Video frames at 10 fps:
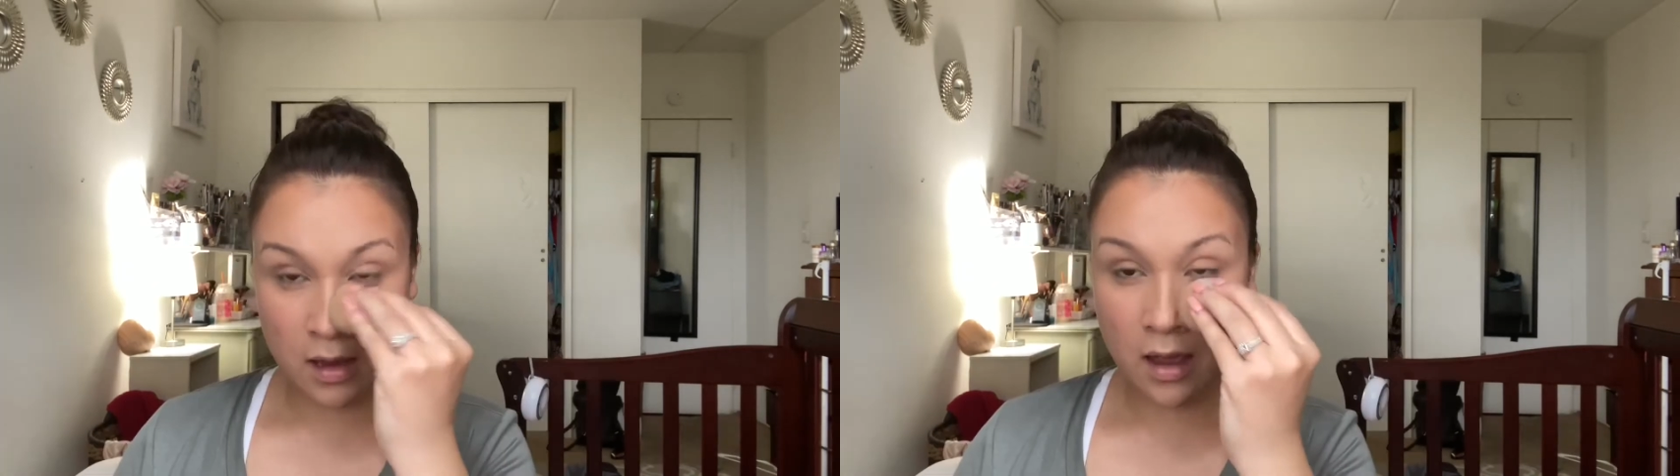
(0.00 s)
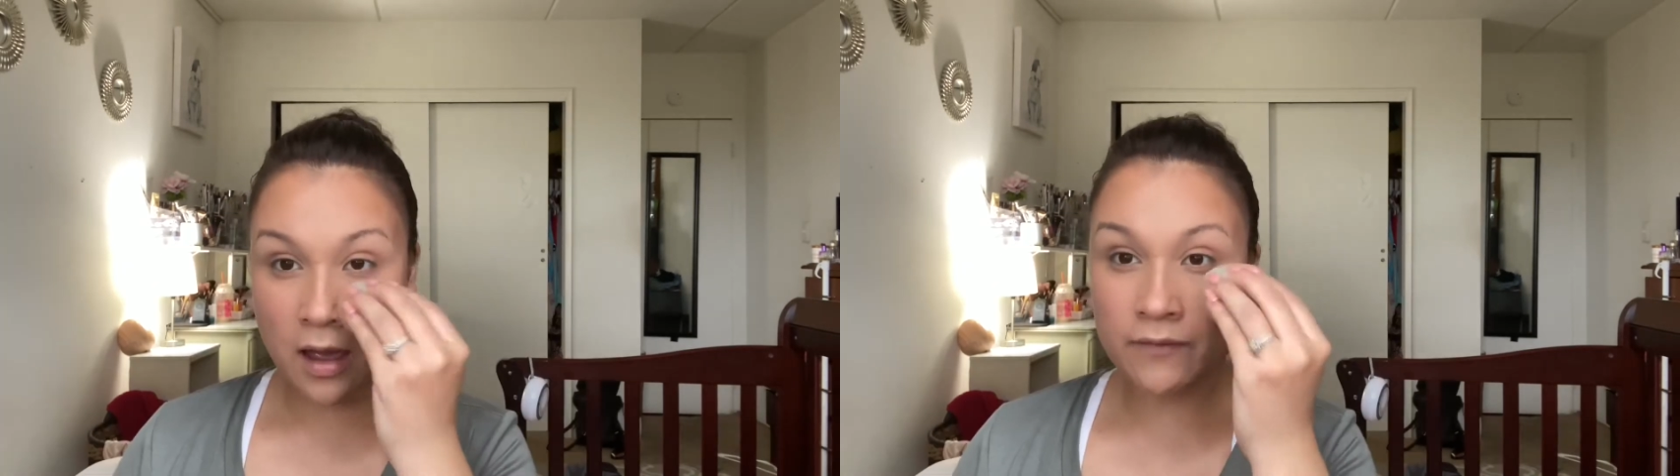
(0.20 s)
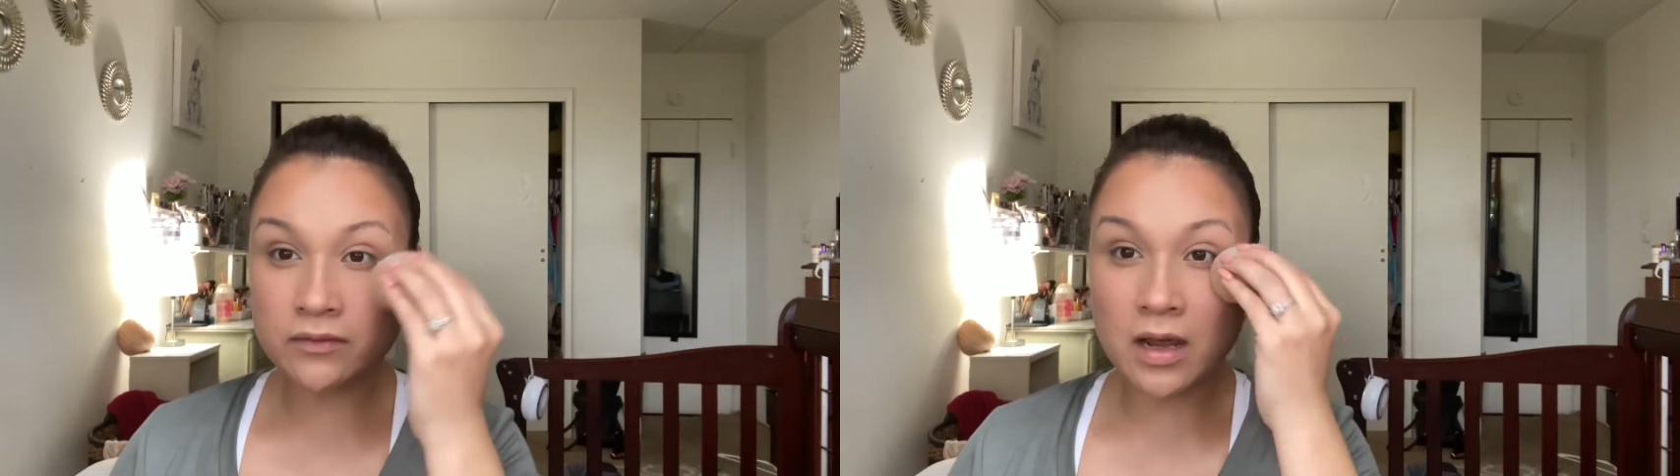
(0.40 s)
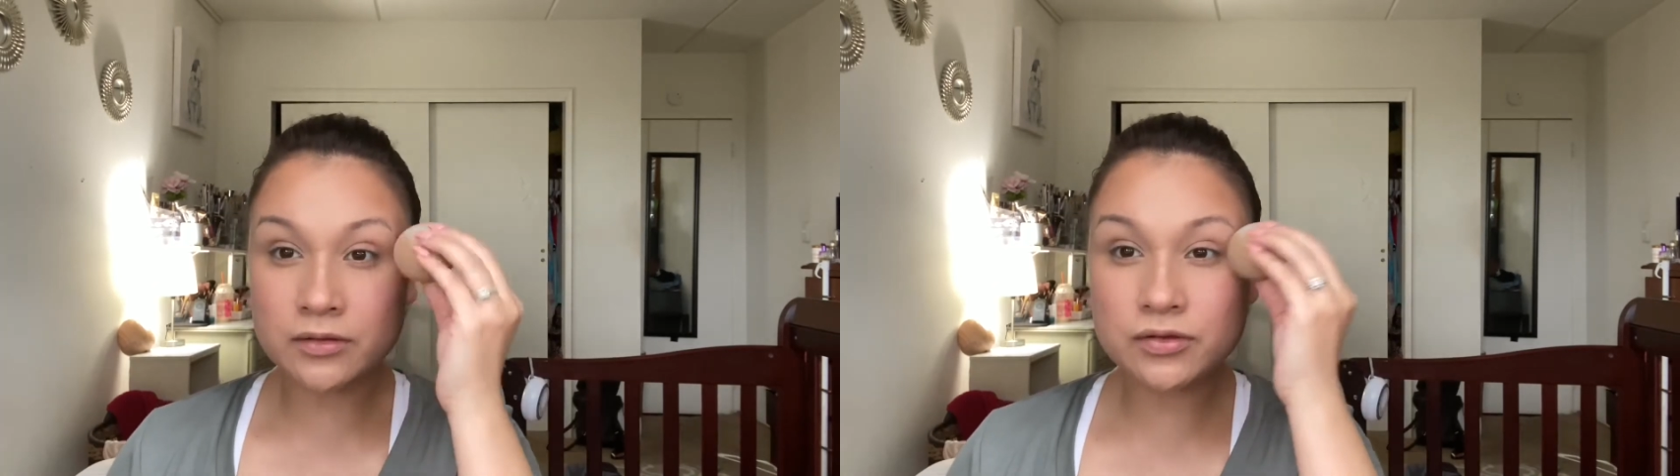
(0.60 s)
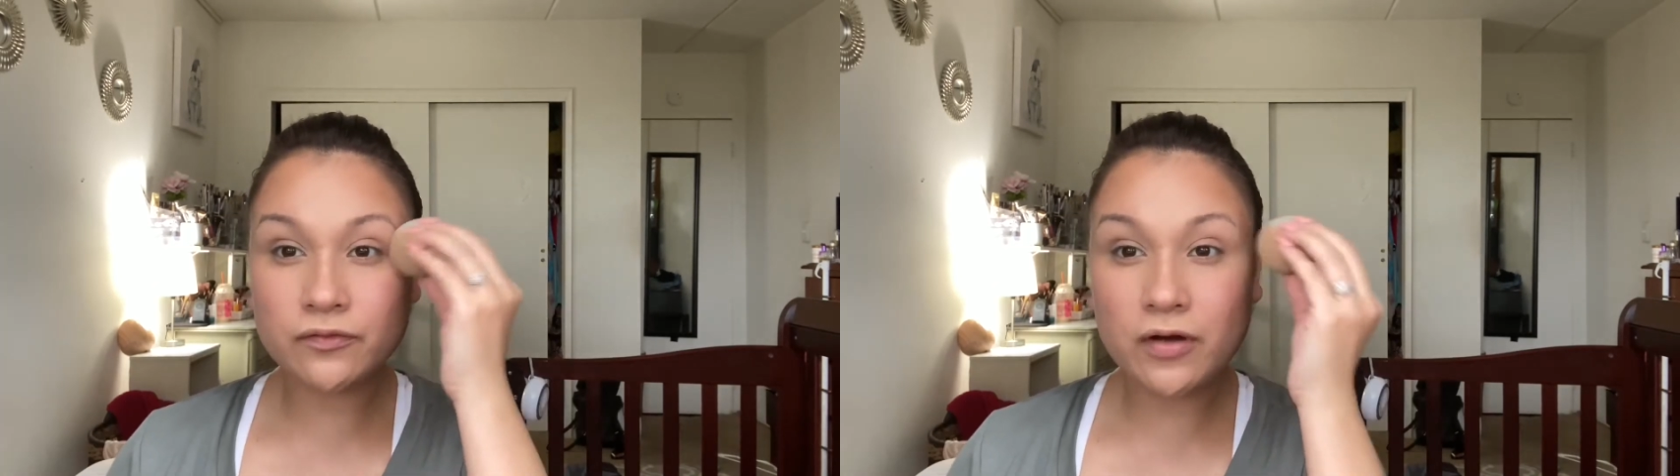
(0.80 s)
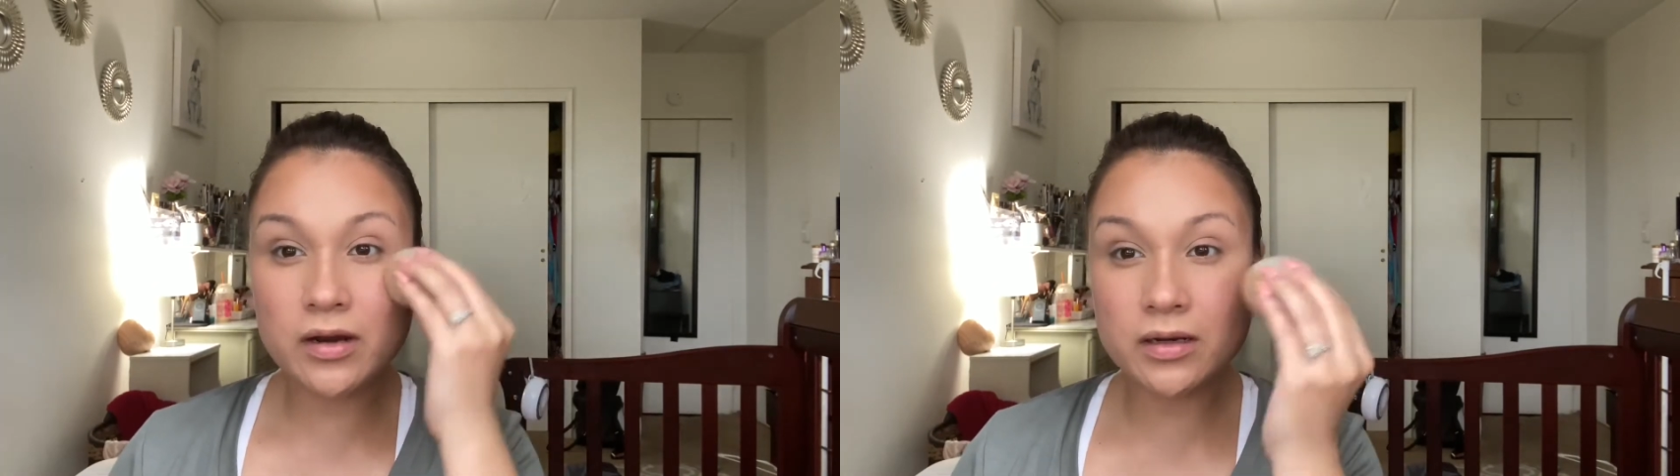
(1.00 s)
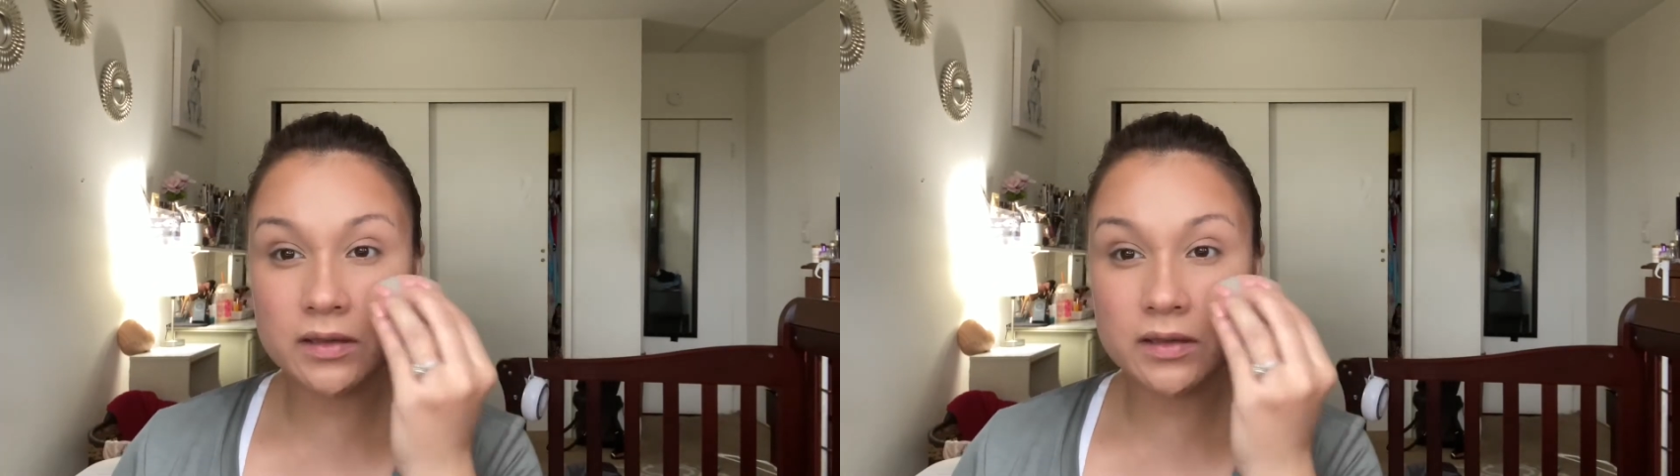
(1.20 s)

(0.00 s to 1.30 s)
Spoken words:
have natural redness,